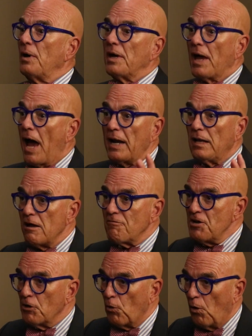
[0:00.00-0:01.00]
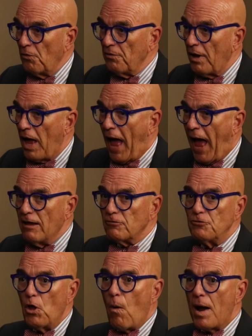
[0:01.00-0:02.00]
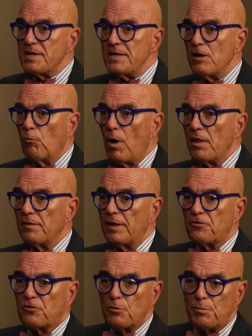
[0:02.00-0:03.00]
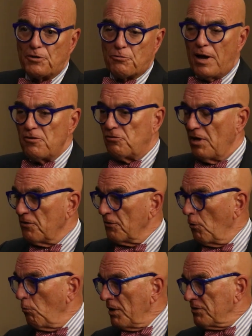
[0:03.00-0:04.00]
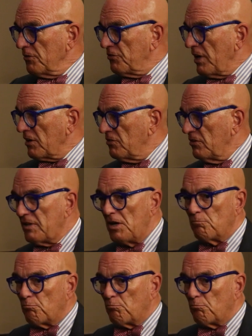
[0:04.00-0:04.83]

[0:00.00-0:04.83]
way. An eleven-year-old has no idea whether they should be transgendered or what their sex is. They,